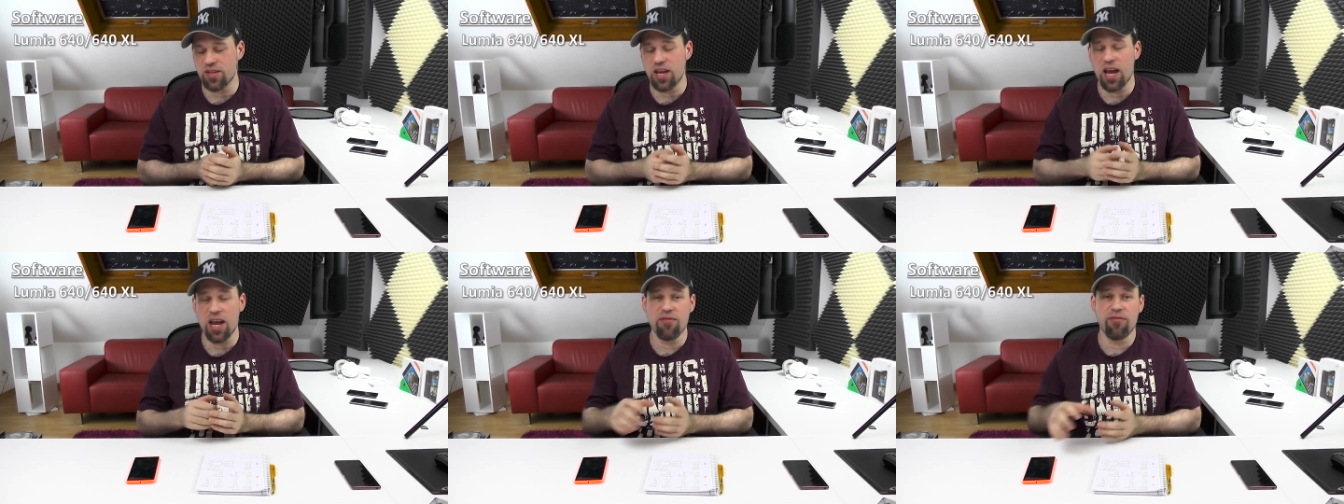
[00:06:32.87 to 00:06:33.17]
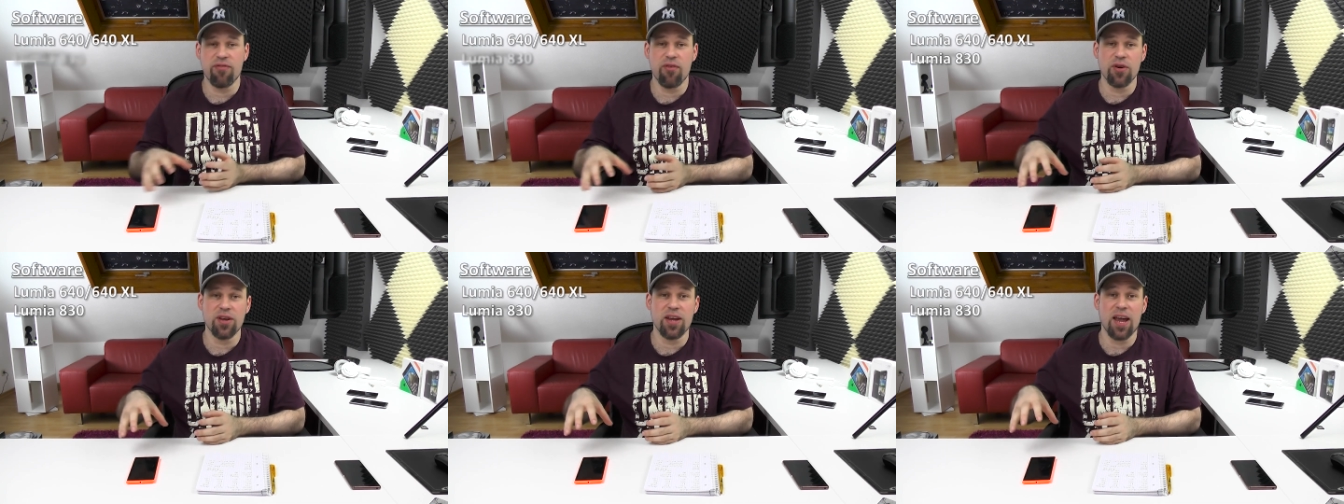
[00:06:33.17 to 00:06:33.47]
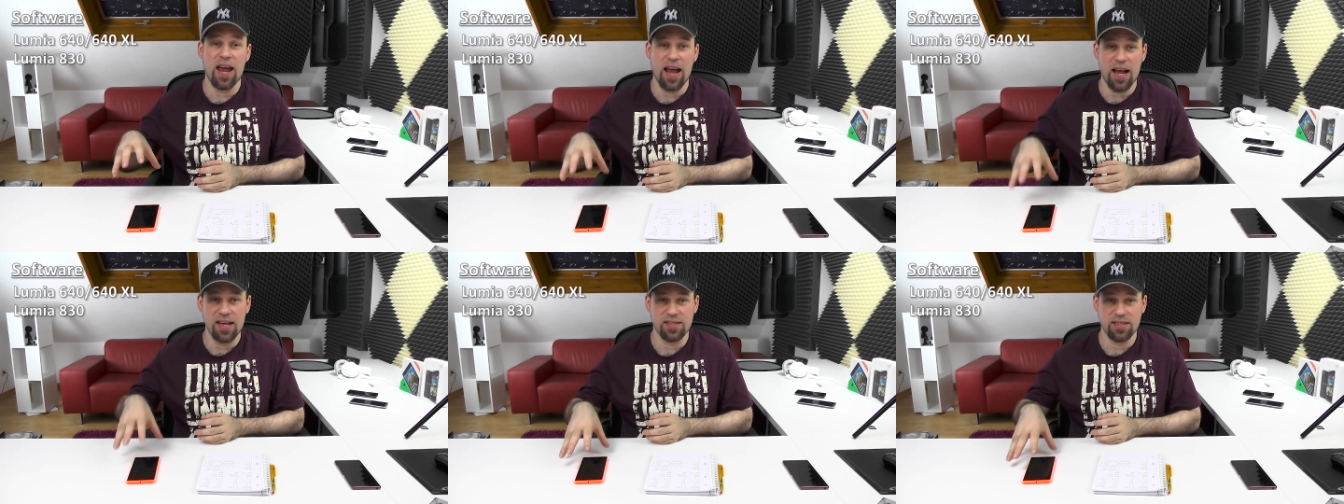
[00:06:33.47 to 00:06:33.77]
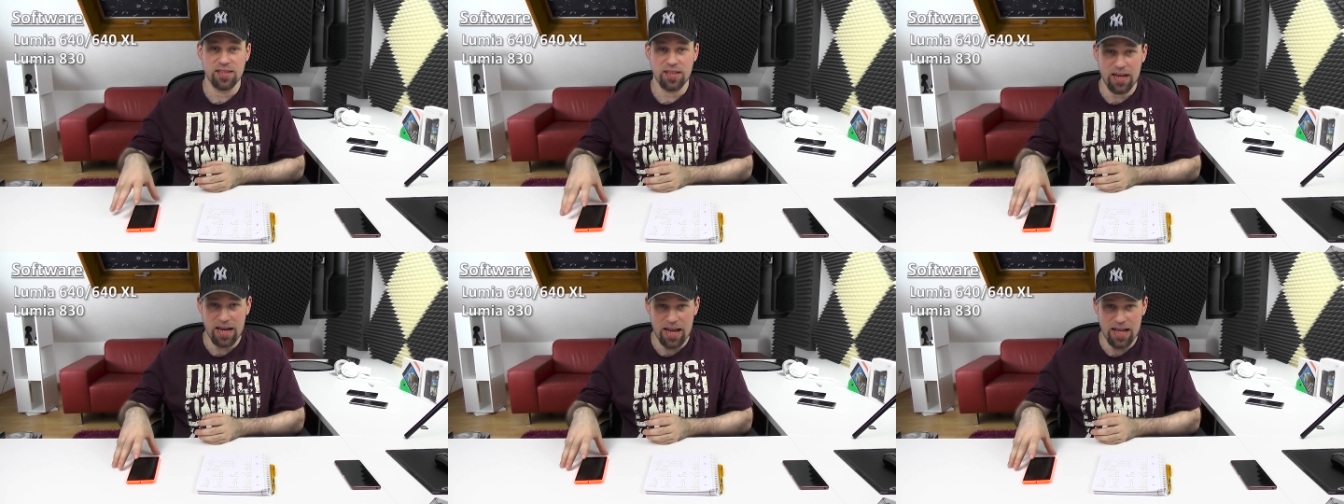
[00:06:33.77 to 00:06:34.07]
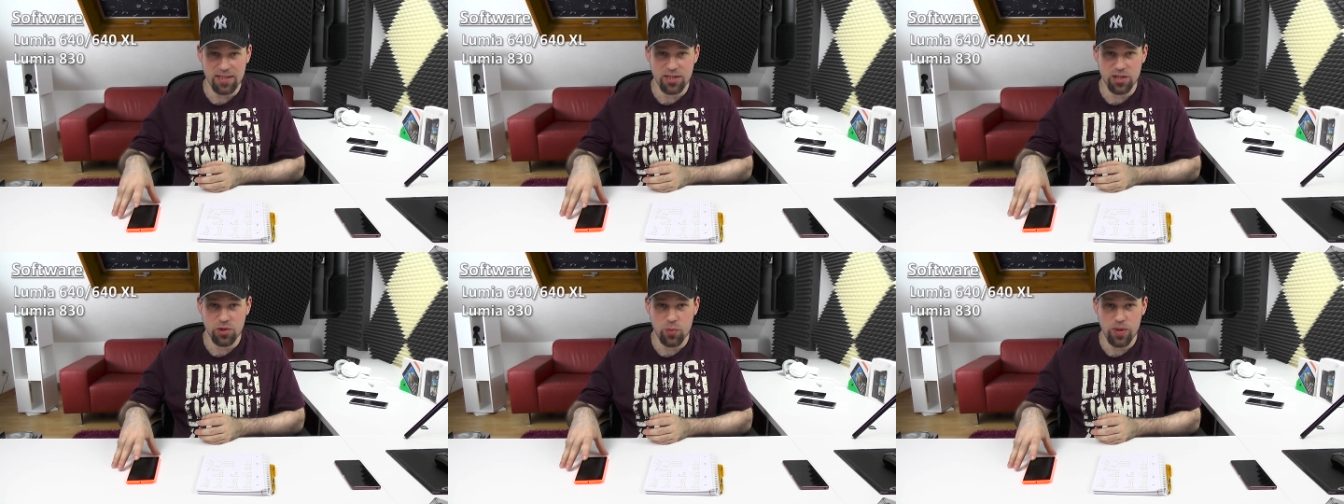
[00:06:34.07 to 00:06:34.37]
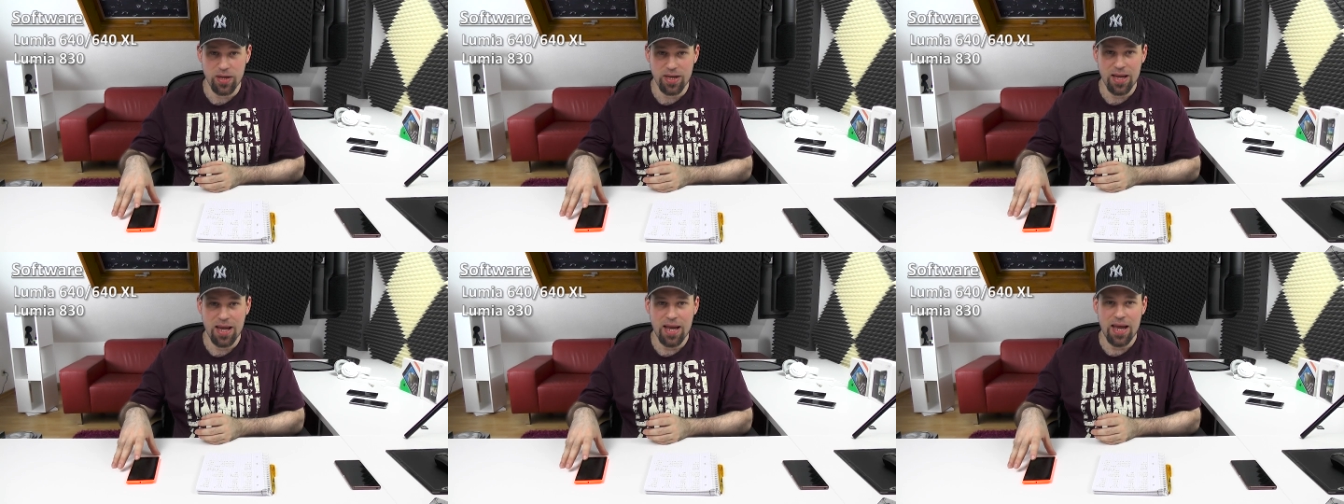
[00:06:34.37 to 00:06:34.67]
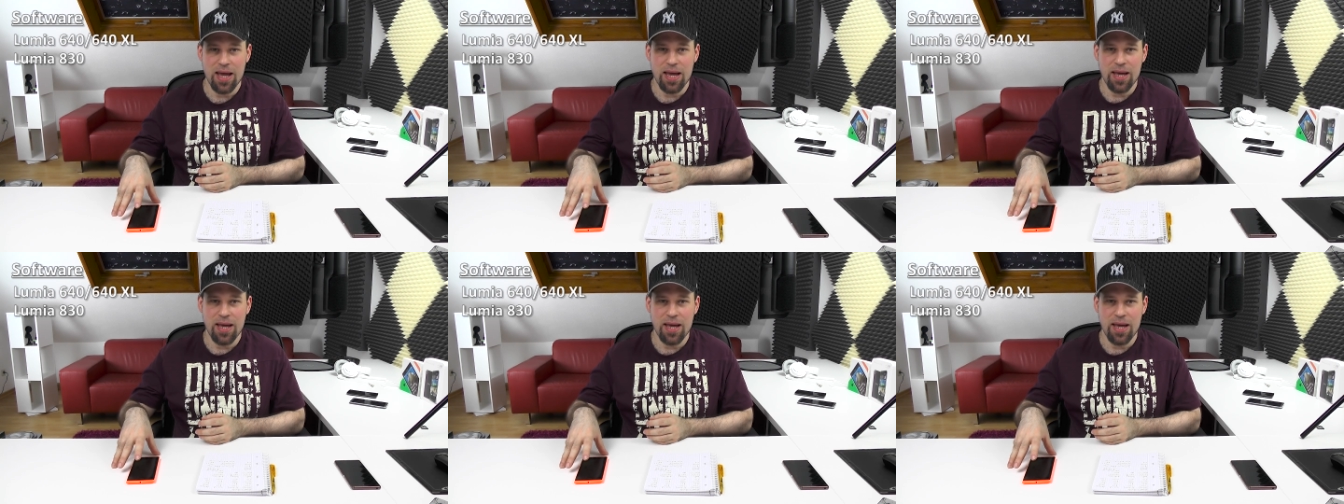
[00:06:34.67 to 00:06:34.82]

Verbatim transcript: The 830 has glance screen